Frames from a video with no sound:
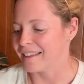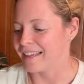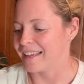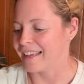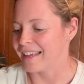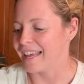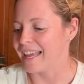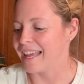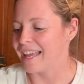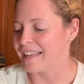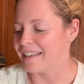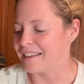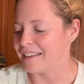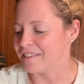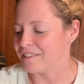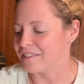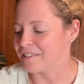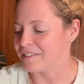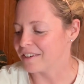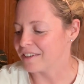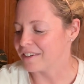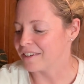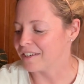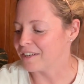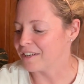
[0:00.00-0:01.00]
And,
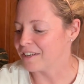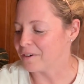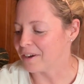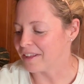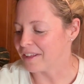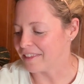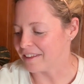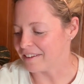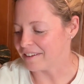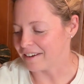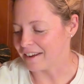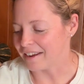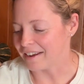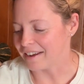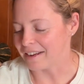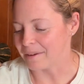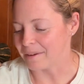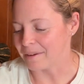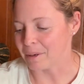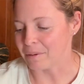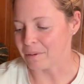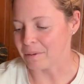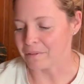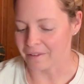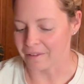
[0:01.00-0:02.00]
you know, at the time
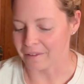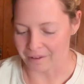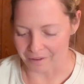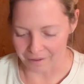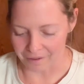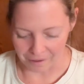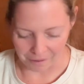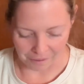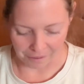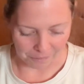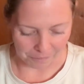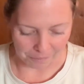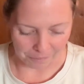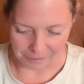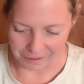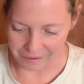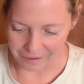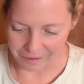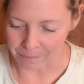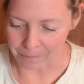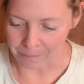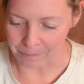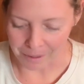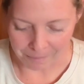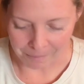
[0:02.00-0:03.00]
I was like, oh,
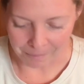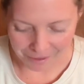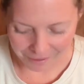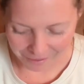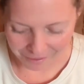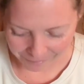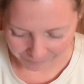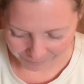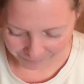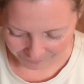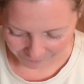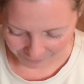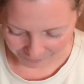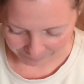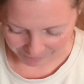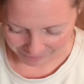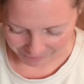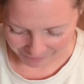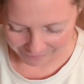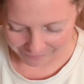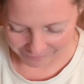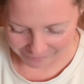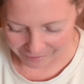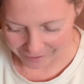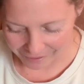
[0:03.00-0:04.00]
it's my mom giving me a
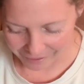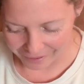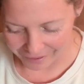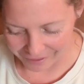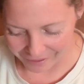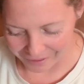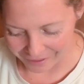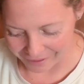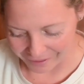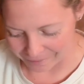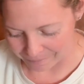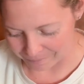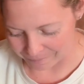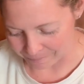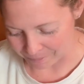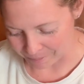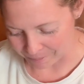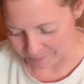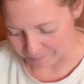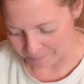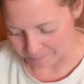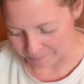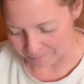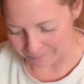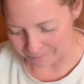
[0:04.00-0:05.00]
sign, blah,
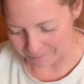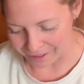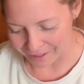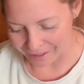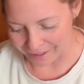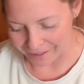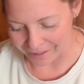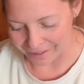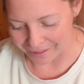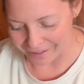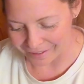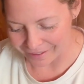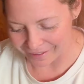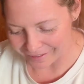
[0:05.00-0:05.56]
blah, blah.